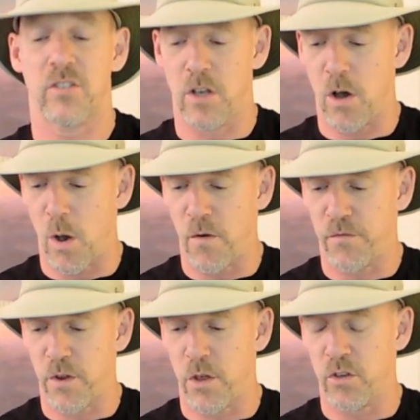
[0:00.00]
So
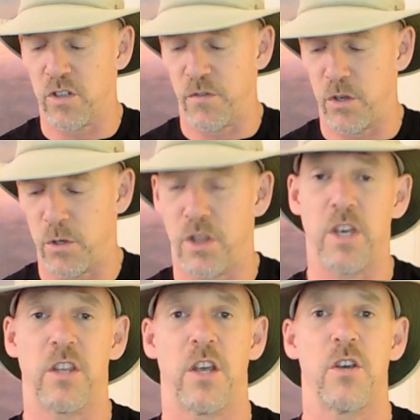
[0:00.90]
for those of you who
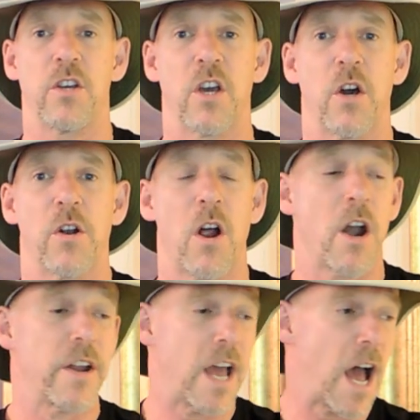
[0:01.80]
think that you can go to
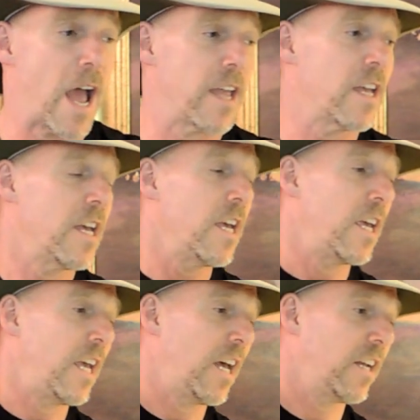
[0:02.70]
REI
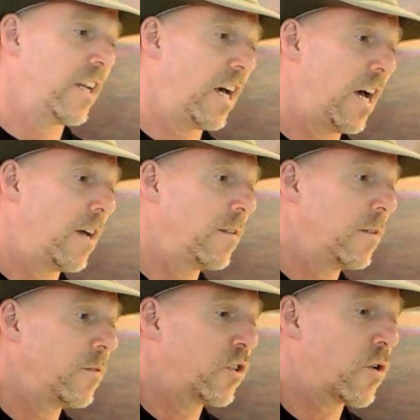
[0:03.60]
and
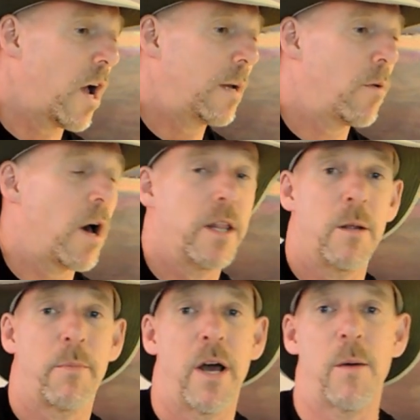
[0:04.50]
try them on and
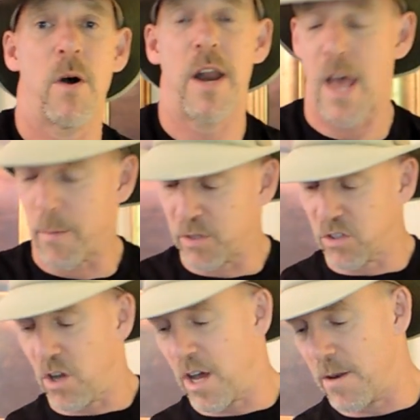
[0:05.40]
then buy them on
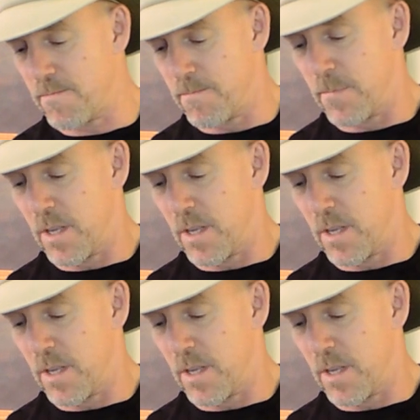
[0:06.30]
Amazon,